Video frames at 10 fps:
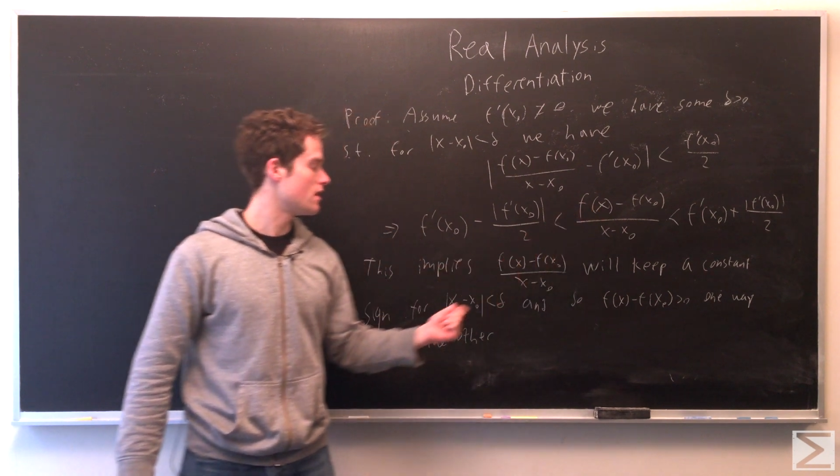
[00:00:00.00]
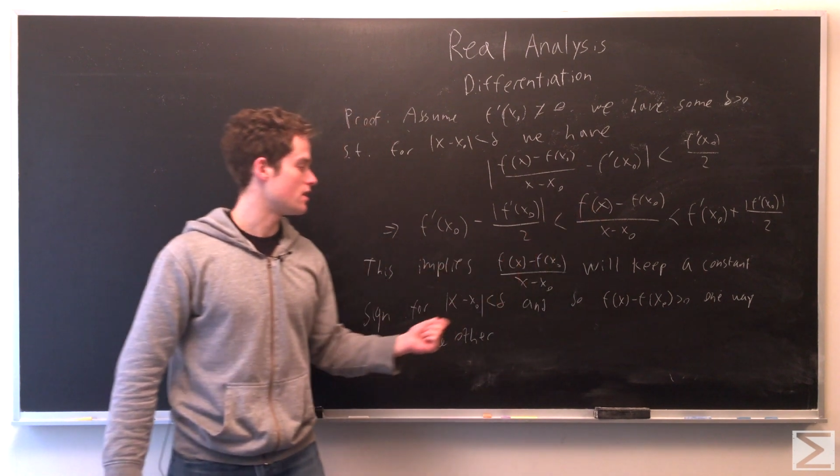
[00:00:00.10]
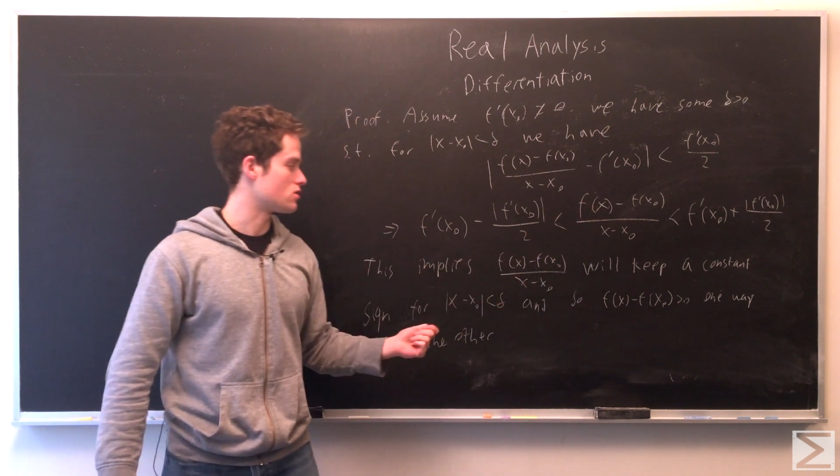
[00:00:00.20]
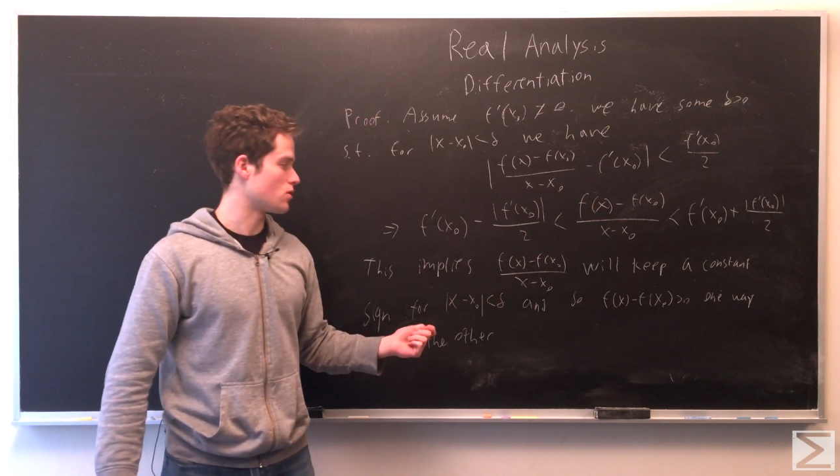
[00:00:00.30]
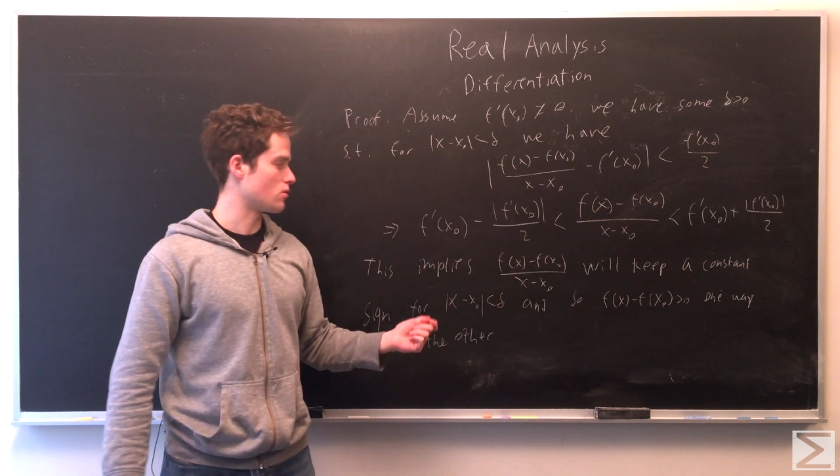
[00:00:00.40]

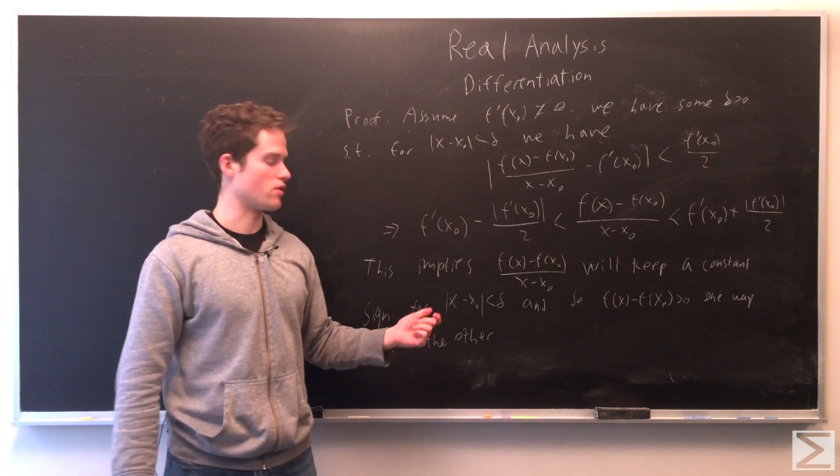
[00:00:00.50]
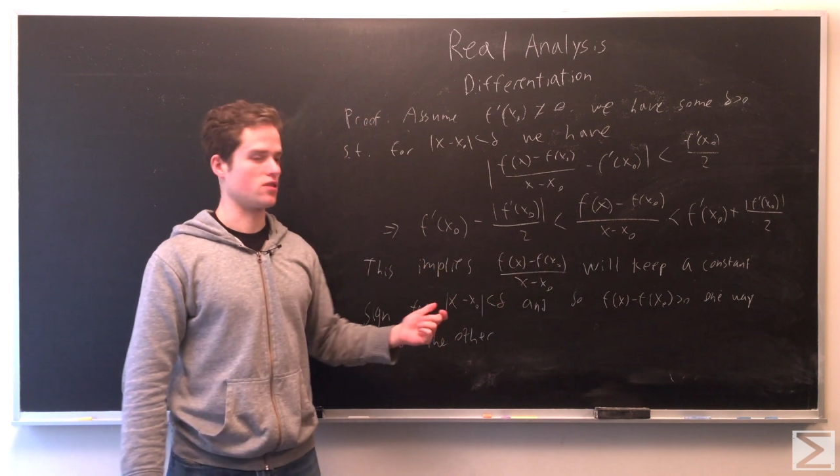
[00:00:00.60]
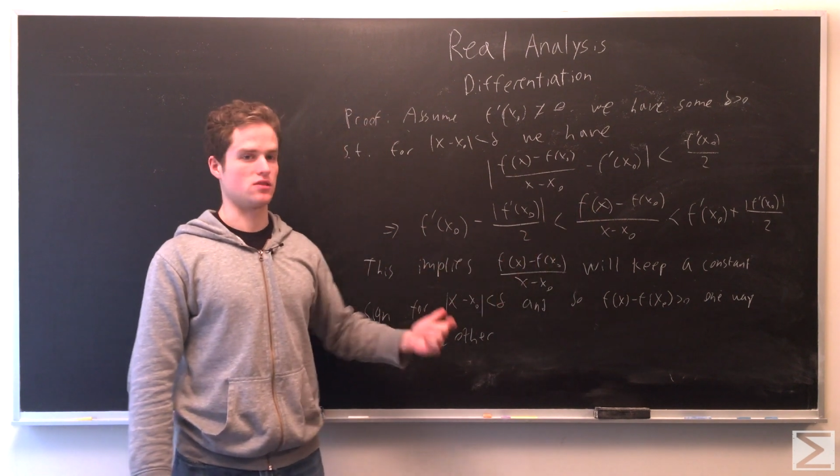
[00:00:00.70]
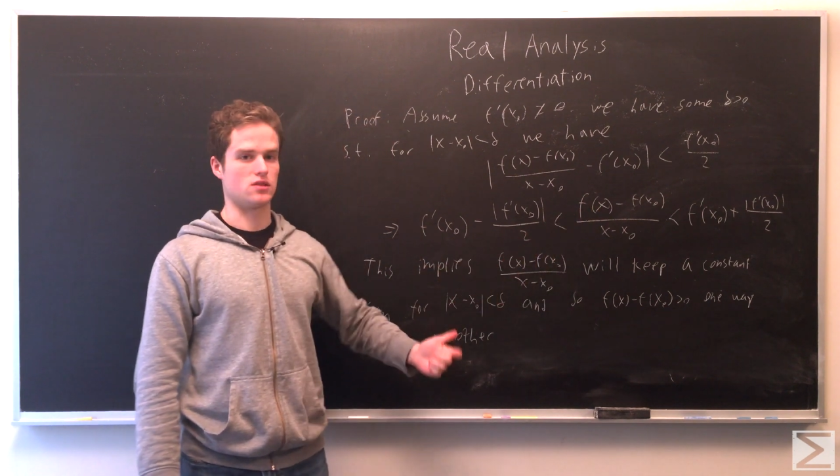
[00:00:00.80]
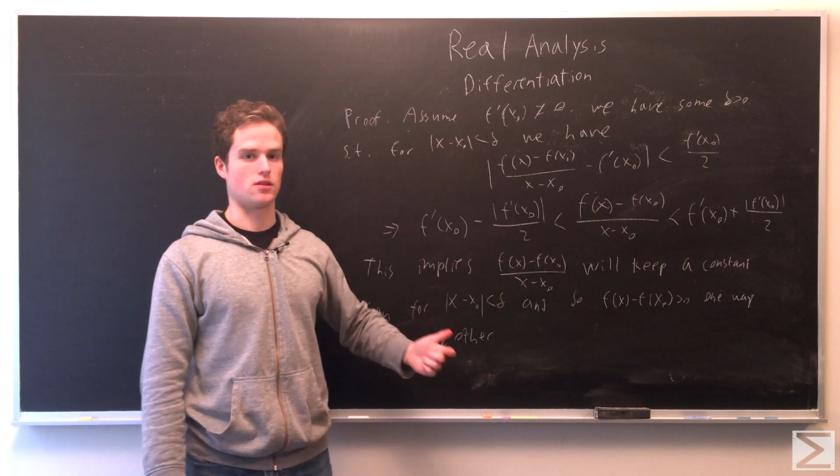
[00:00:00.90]
And so
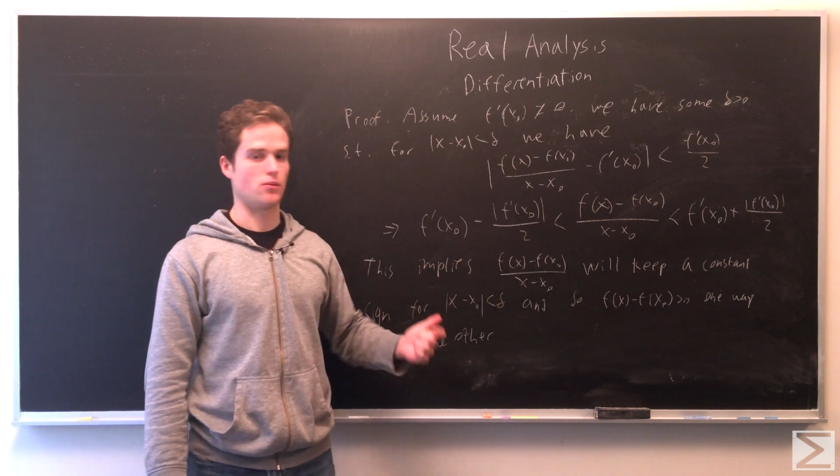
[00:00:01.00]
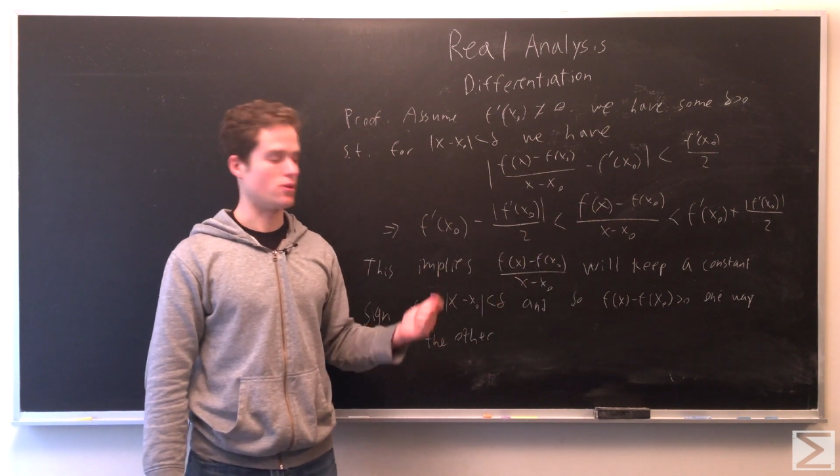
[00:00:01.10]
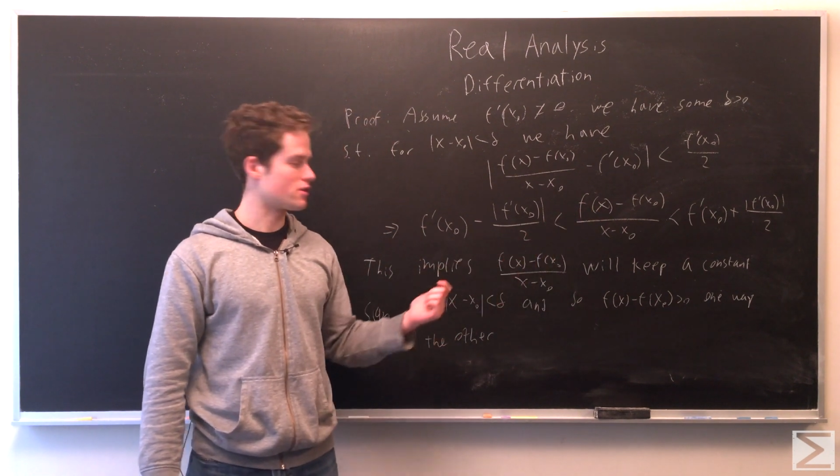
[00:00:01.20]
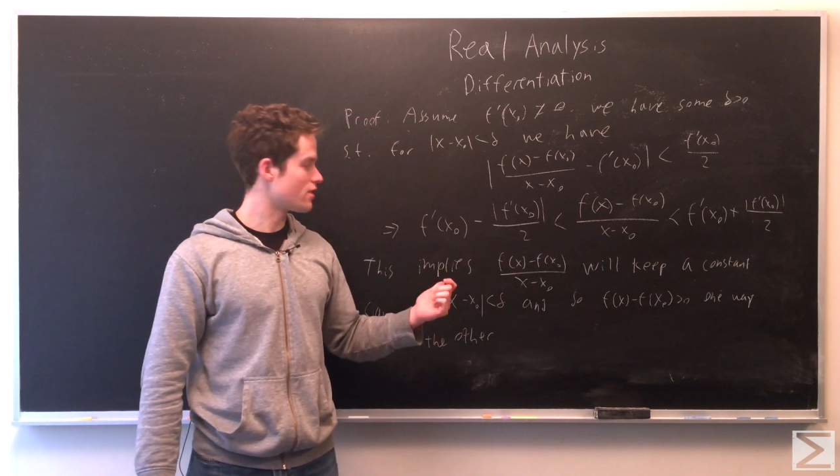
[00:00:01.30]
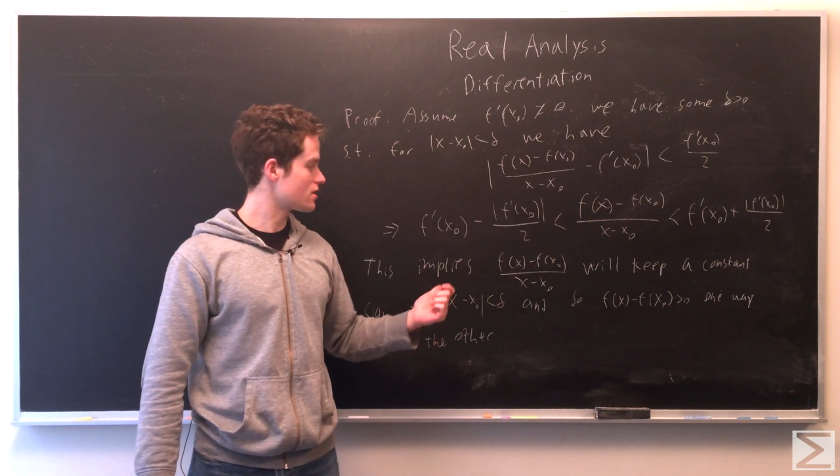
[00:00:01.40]
there's a
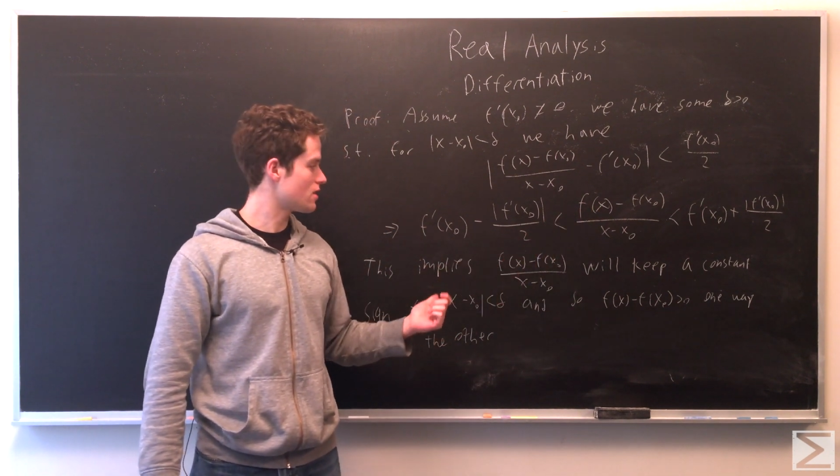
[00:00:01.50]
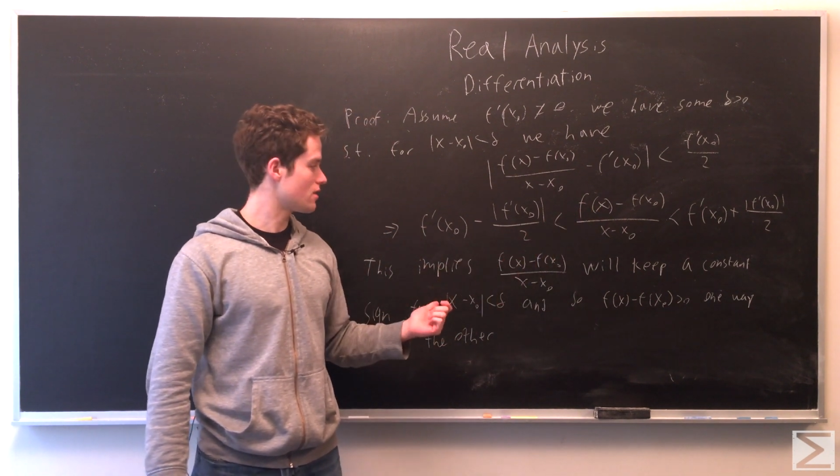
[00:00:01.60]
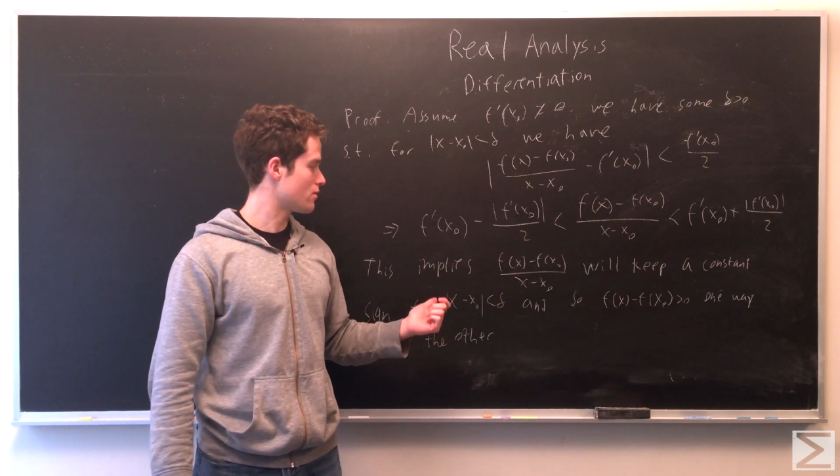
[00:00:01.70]
one direction